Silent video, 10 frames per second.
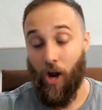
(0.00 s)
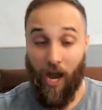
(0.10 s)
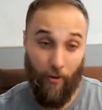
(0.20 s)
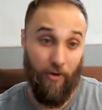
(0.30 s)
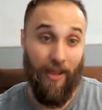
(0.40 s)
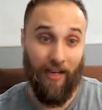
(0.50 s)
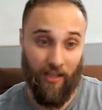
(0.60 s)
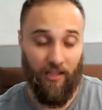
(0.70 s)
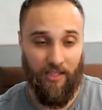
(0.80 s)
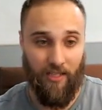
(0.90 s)
How are you
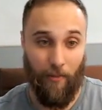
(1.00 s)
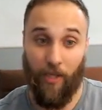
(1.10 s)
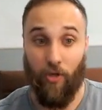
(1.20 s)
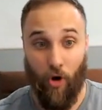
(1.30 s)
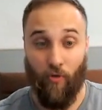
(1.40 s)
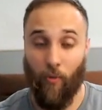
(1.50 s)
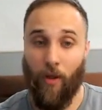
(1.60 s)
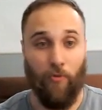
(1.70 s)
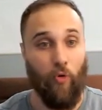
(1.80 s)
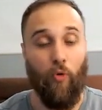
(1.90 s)
handling the leads coming in? You're
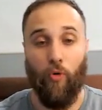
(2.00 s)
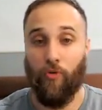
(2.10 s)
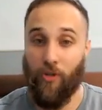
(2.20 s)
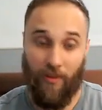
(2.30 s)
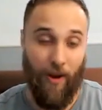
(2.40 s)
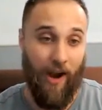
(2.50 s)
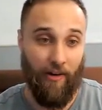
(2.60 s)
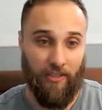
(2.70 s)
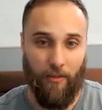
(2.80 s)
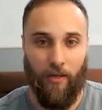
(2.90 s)
overwhelmed. Cool. You're thinking about
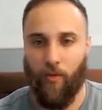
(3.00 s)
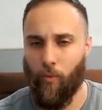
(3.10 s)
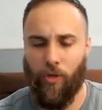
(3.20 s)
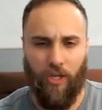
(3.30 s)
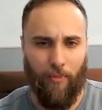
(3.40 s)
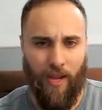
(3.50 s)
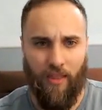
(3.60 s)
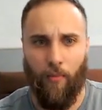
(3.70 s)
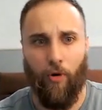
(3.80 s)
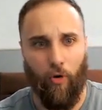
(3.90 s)
hiring somebody. What are you going to pay
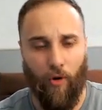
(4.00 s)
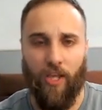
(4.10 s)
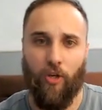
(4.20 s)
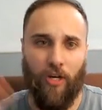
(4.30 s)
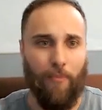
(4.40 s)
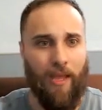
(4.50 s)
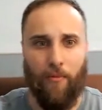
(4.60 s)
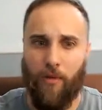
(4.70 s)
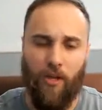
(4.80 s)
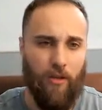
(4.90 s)
them? Great. You're going to pay
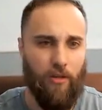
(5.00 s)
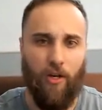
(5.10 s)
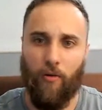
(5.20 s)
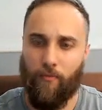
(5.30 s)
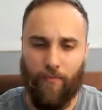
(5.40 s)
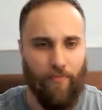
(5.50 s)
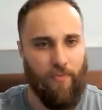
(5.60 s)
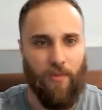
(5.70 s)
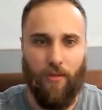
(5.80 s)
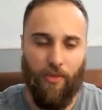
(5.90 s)
them,
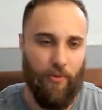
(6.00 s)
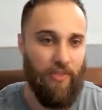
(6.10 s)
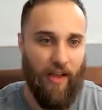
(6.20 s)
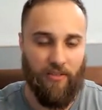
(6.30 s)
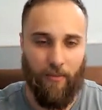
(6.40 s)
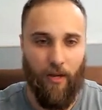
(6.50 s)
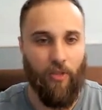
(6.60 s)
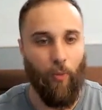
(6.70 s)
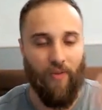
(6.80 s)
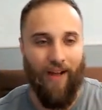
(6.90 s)
3,000 a month.
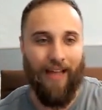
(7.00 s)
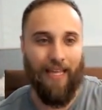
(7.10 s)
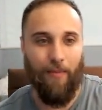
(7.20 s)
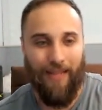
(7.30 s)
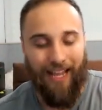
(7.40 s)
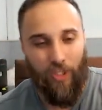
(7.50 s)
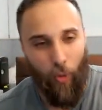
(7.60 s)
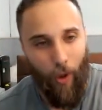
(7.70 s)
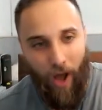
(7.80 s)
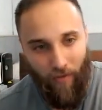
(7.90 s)
What if I came in at
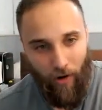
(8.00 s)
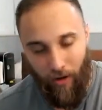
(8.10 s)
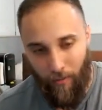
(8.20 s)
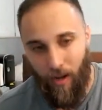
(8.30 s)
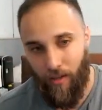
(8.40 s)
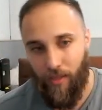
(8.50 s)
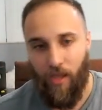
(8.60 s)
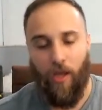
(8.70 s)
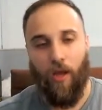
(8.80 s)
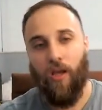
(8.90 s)
1,200 a month
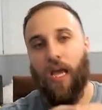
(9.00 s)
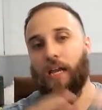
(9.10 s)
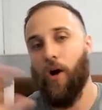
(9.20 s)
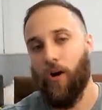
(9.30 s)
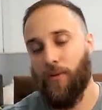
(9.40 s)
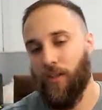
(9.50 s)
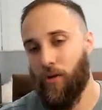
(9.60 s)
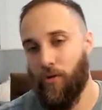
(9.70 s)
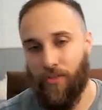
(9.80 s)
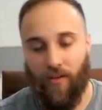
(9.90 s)
and automated the
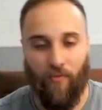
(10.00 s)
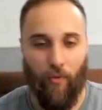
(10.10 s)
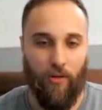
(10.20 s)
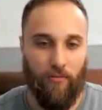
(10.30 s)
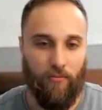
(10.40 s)
whole thing for you,